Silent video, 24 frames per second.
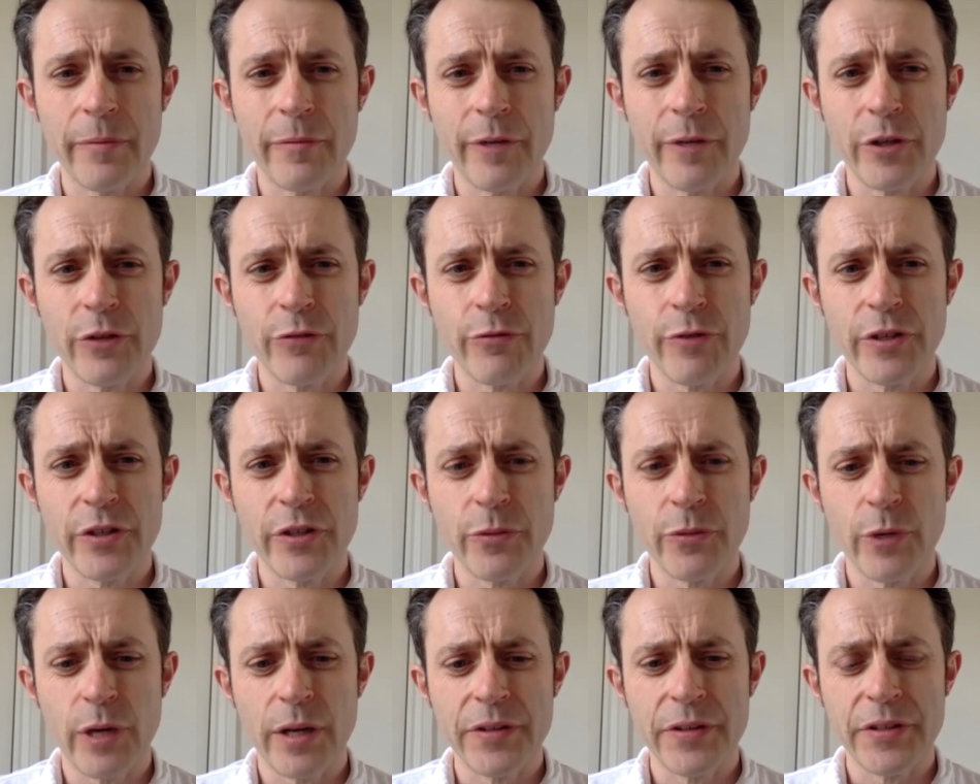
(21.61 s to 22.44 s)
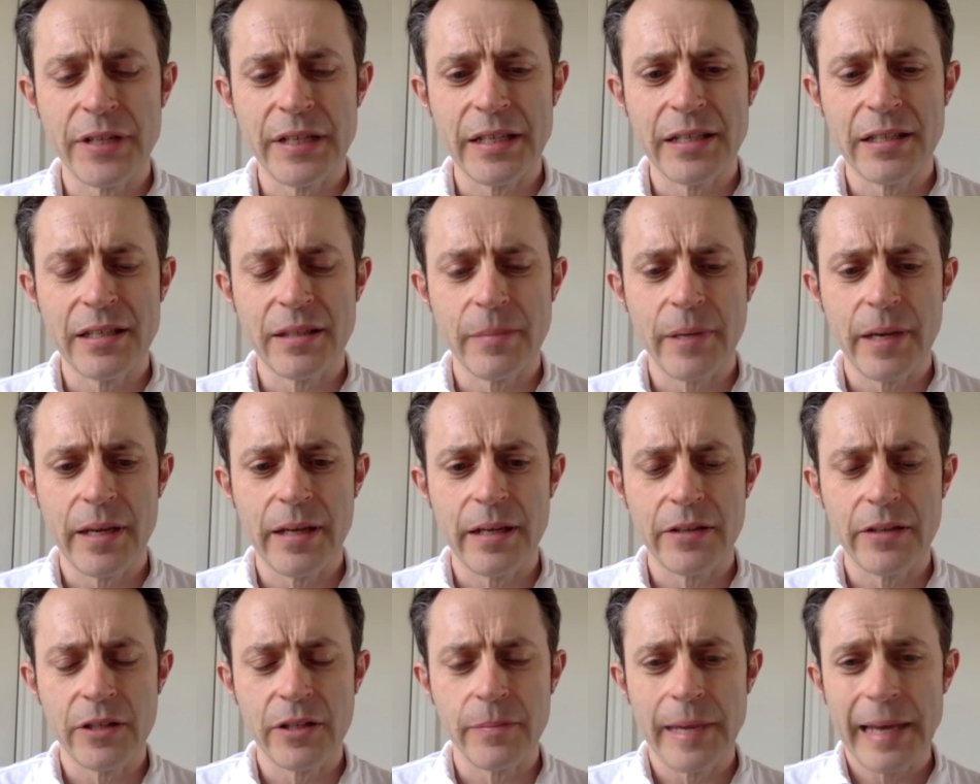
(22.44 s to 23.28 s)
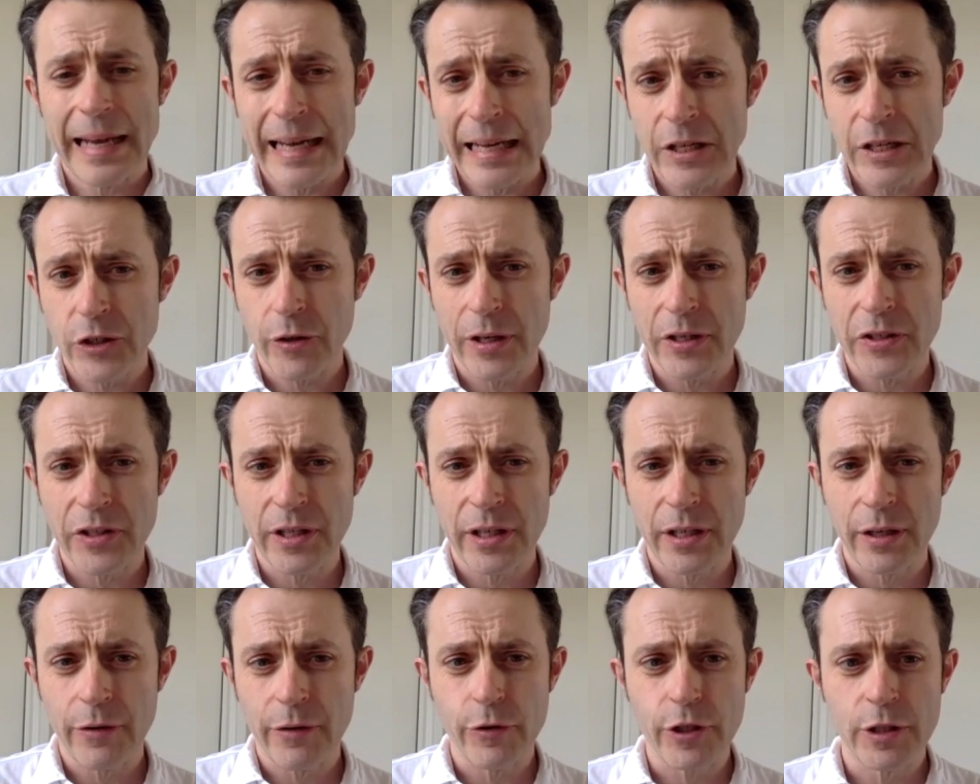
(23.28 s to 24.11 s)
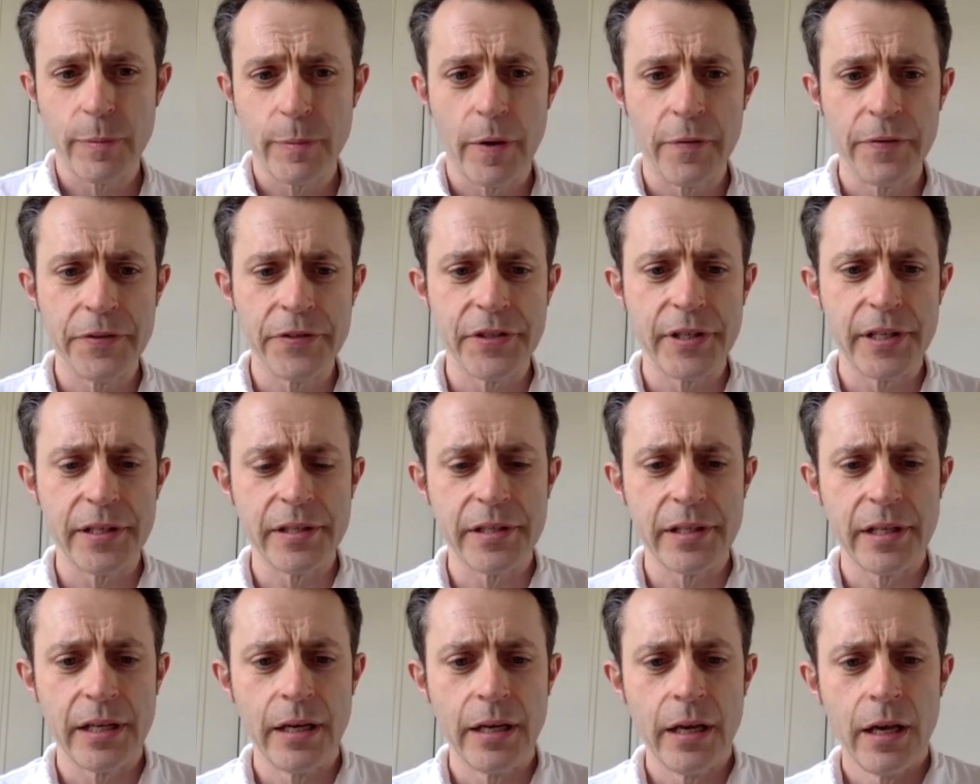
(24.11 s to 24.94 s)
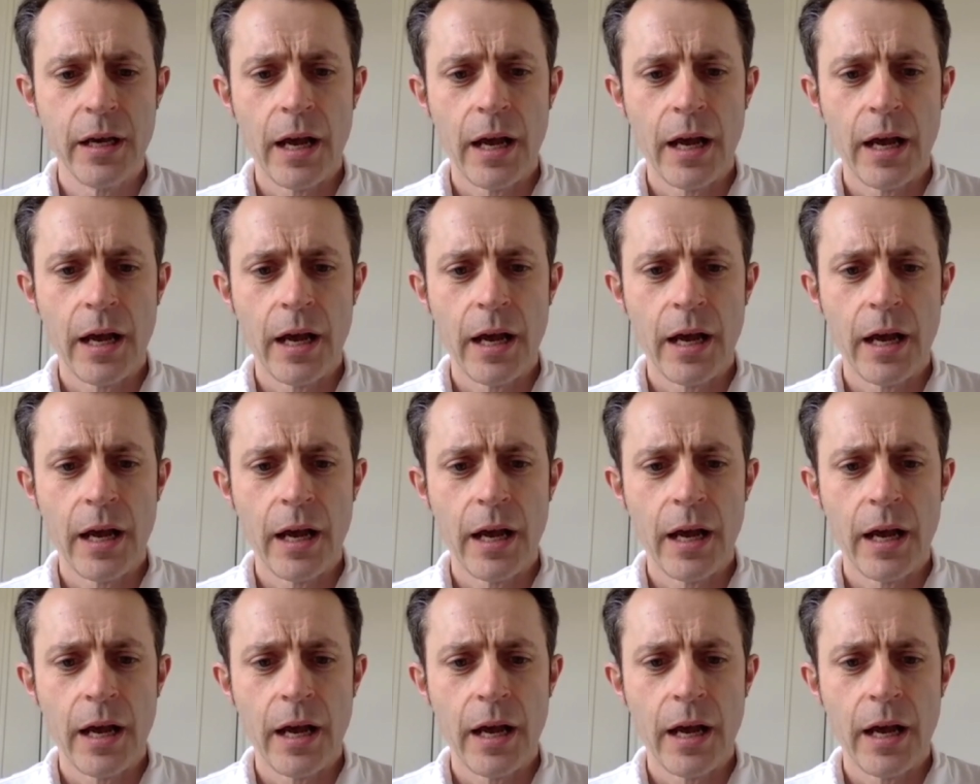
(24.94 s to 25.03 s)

most recent ones, some interesting responses.